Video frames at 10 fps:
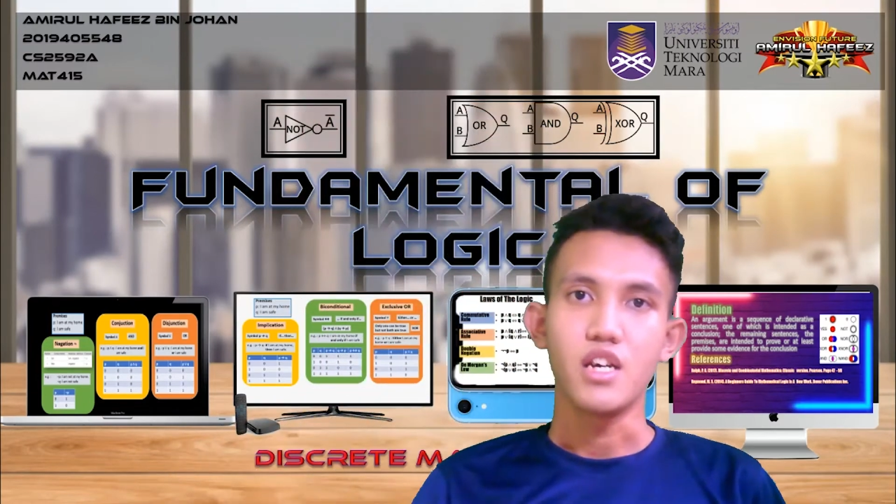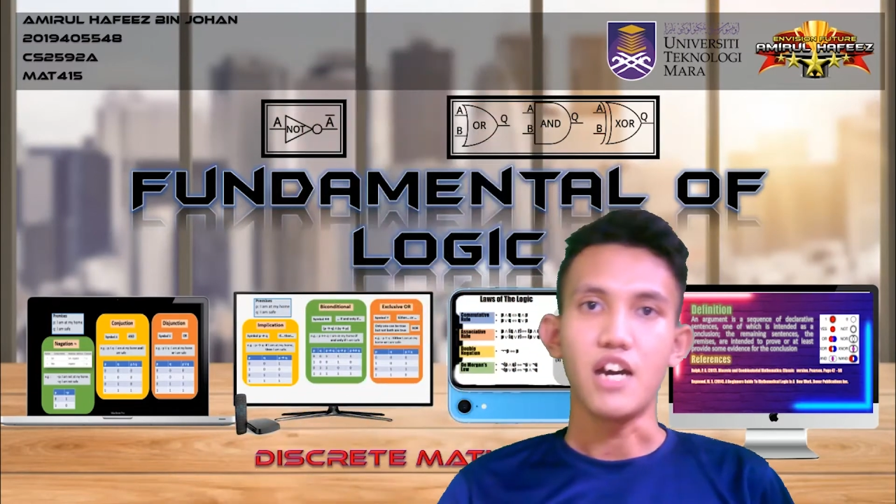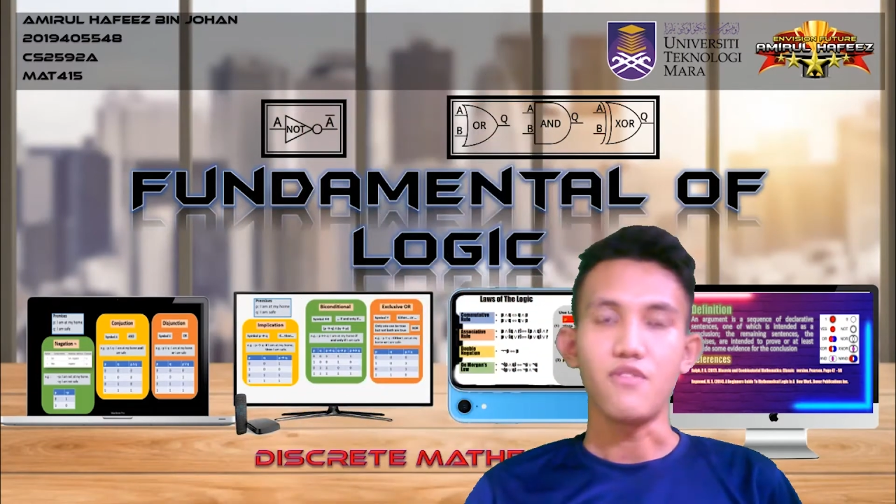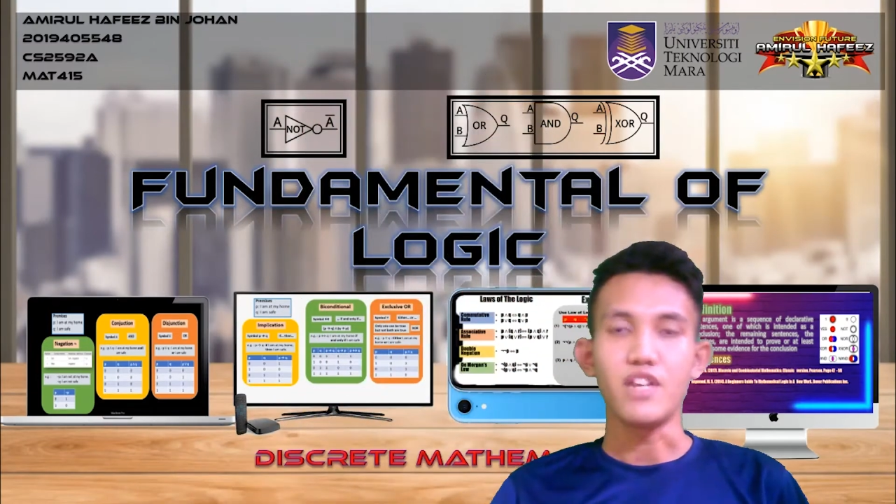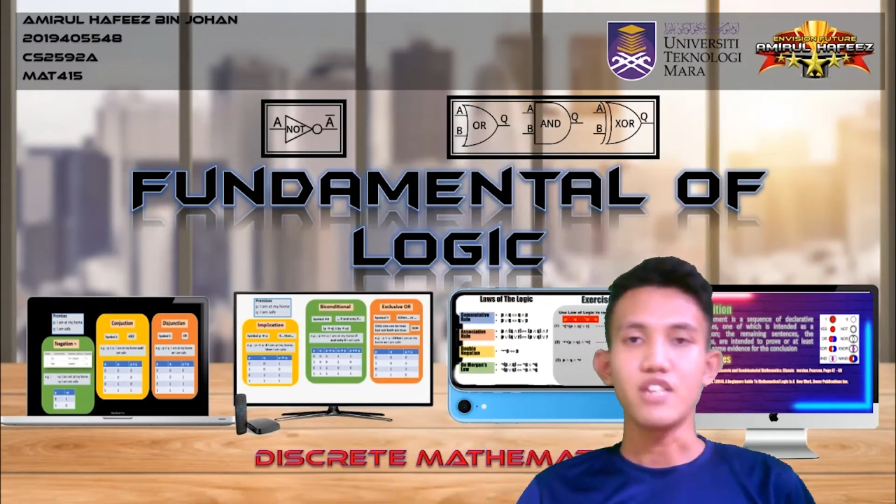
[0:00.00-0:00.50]

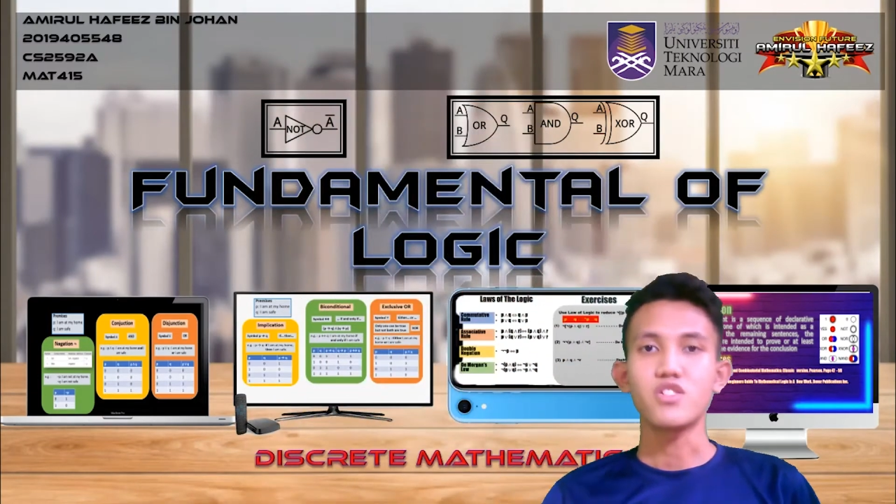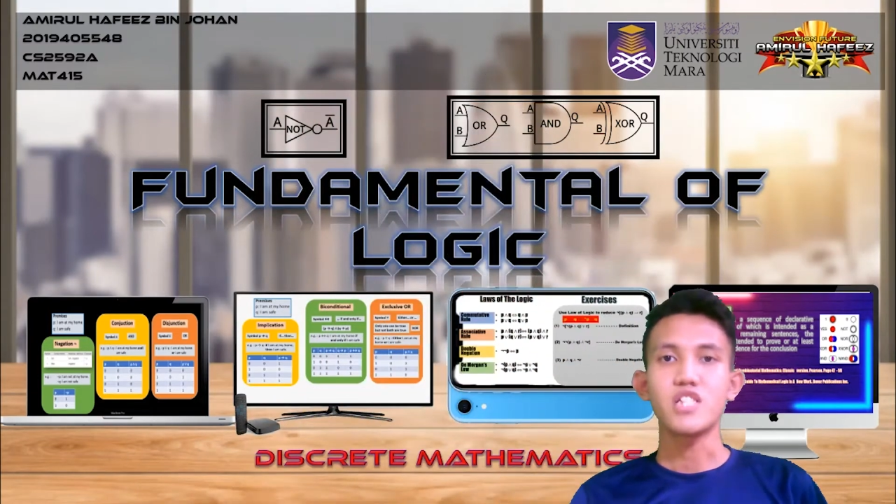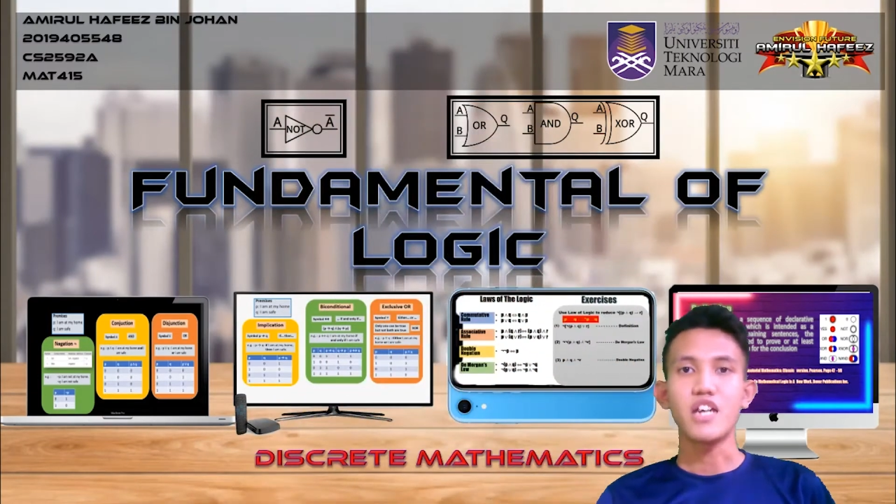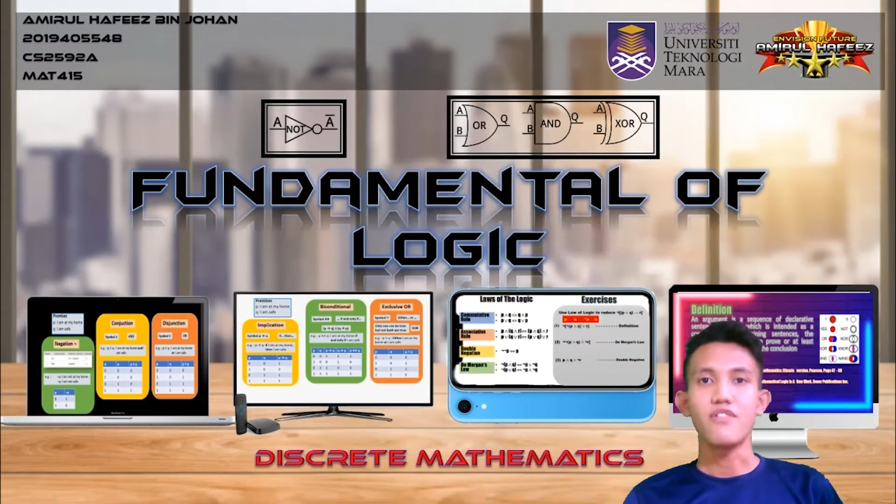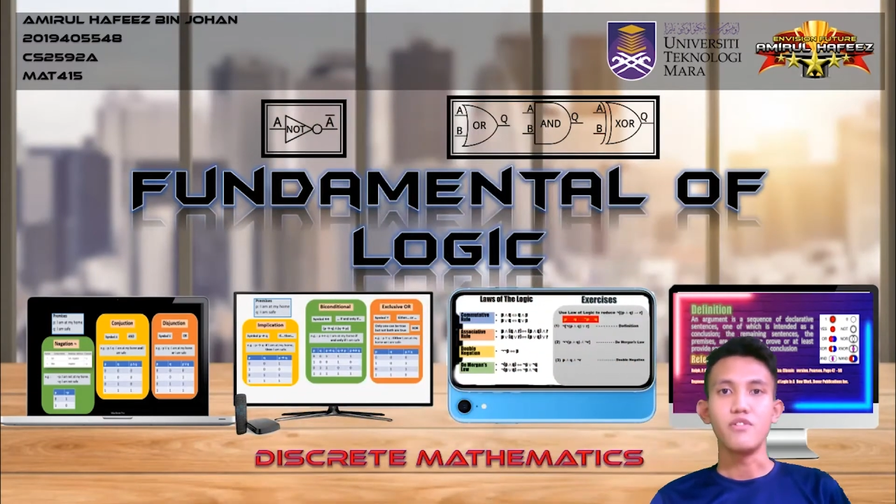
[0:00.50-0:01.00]
I would like to
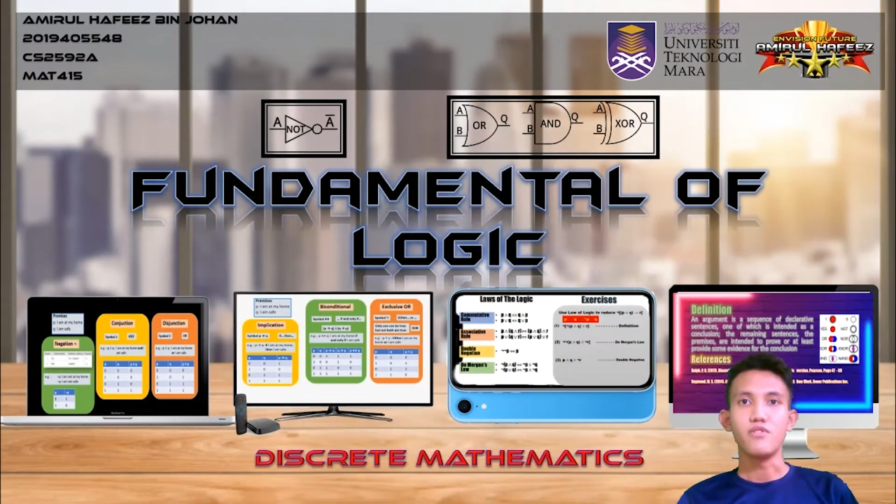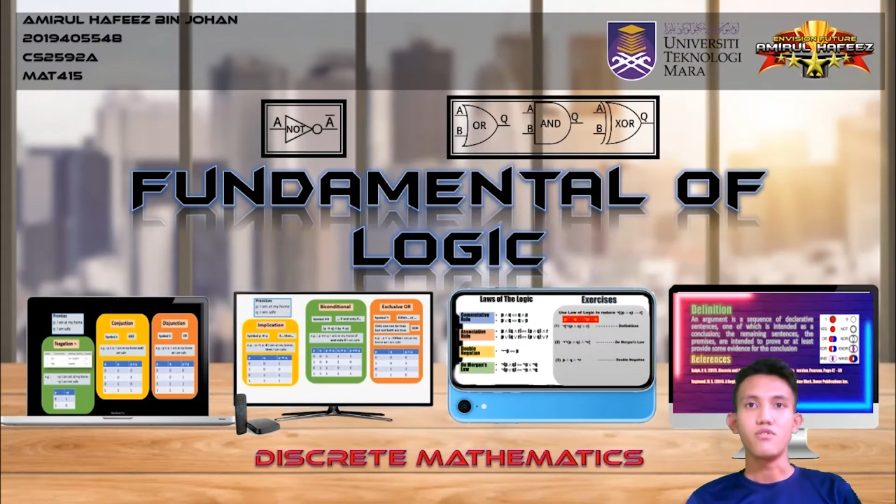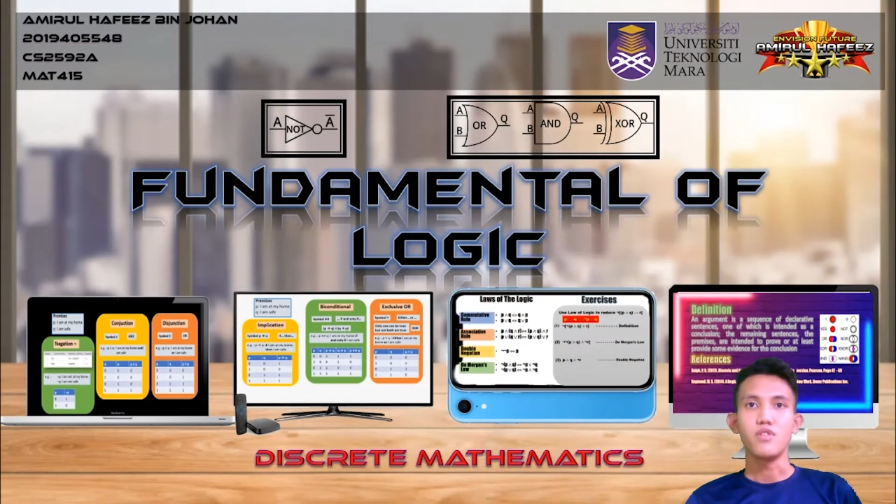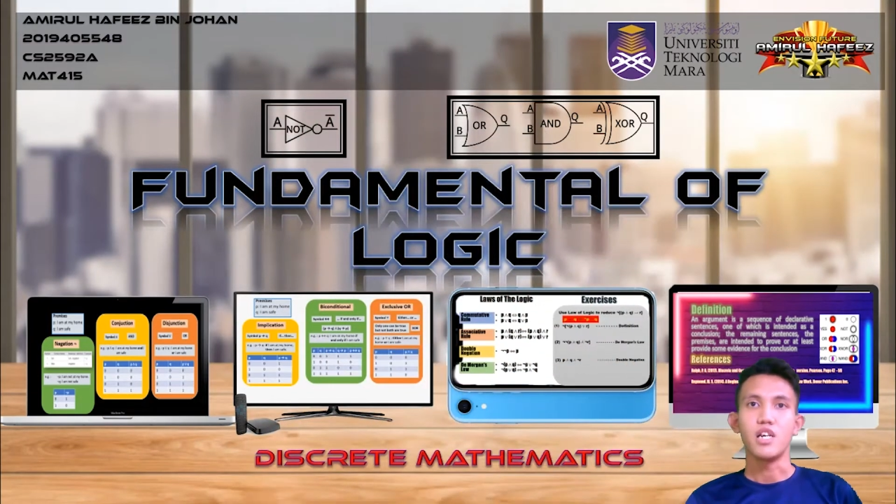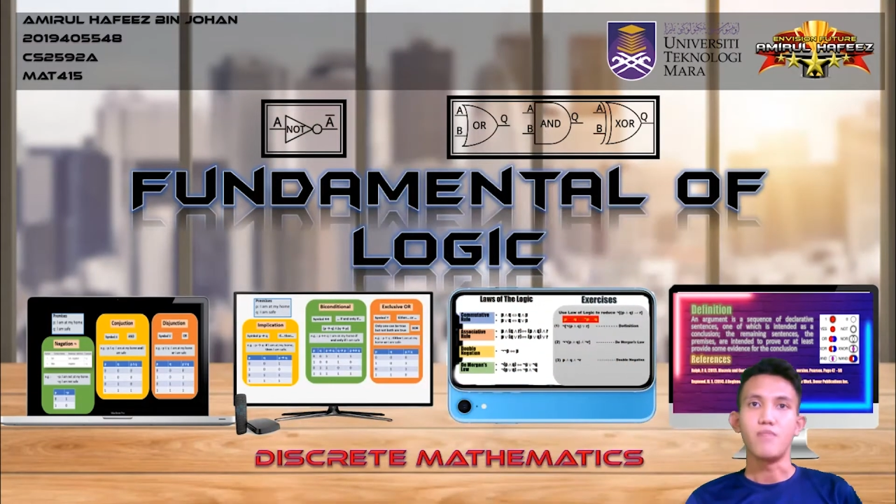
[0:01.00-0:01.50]
share with you
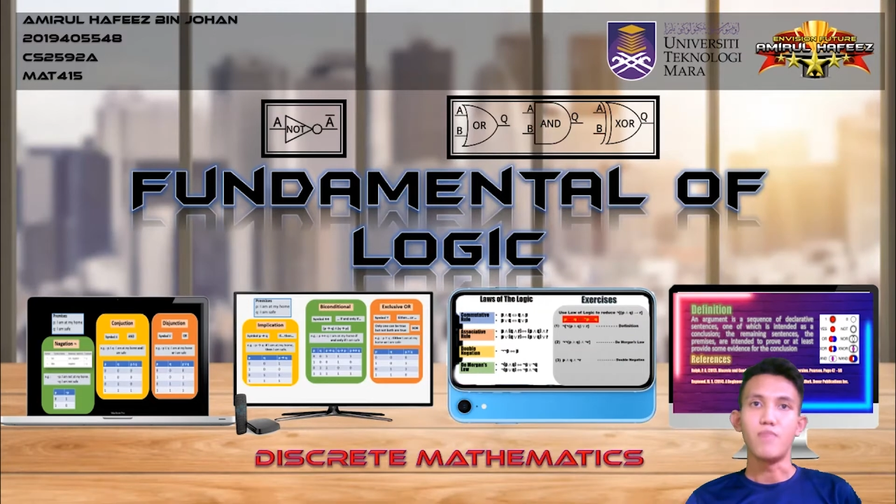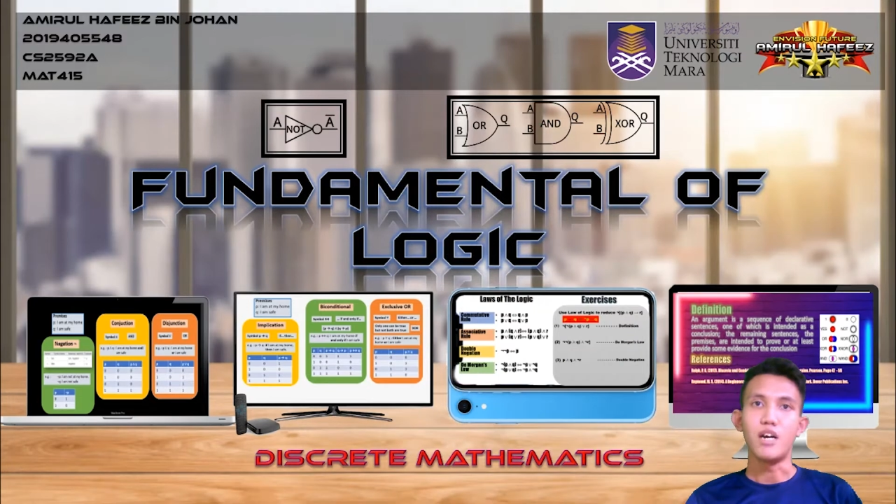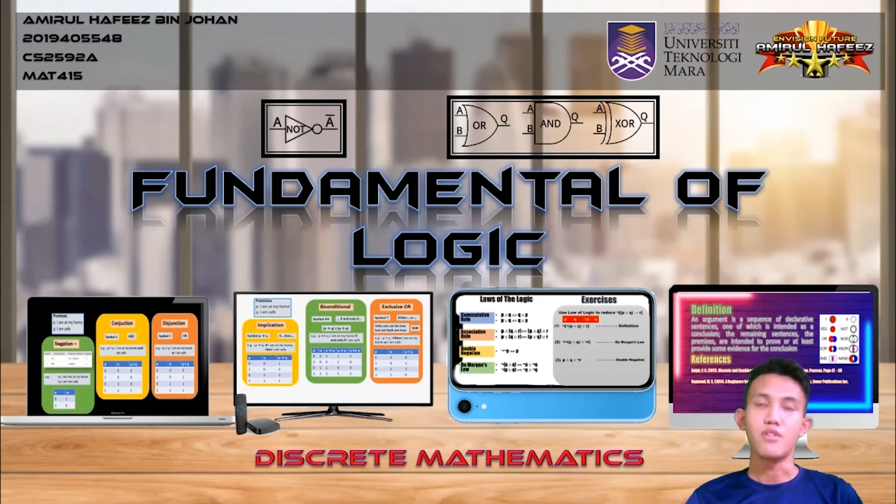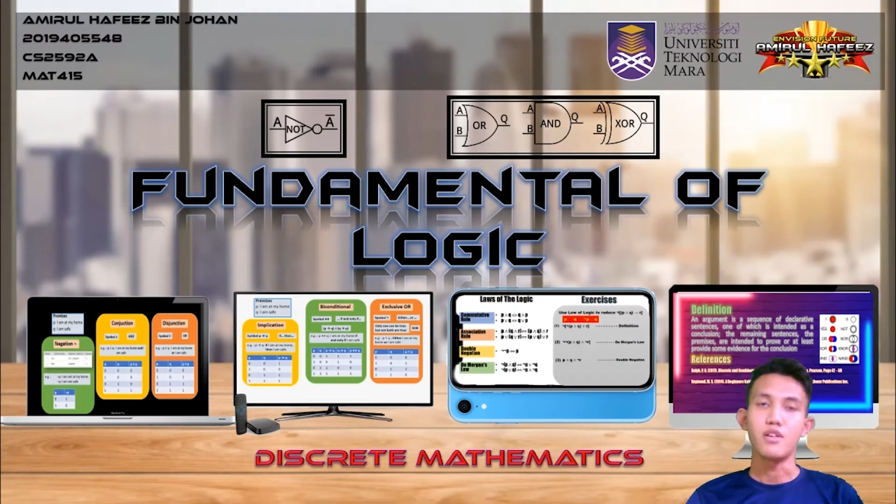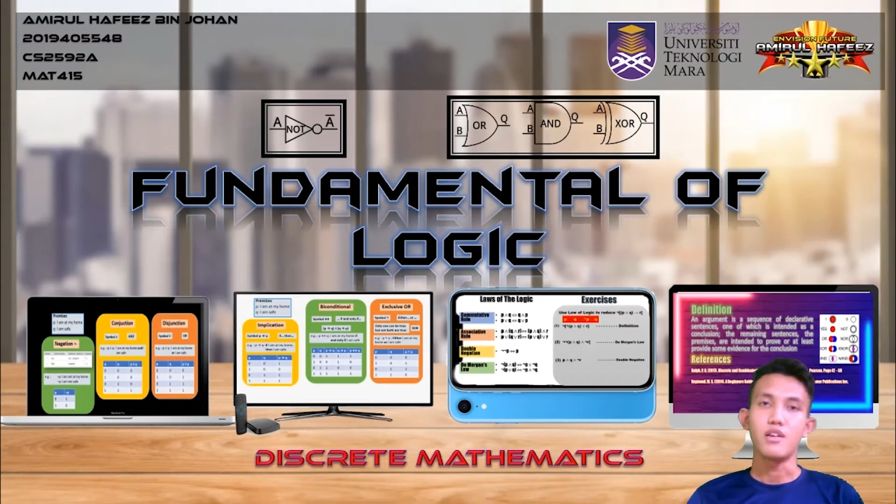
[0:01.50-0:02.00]
about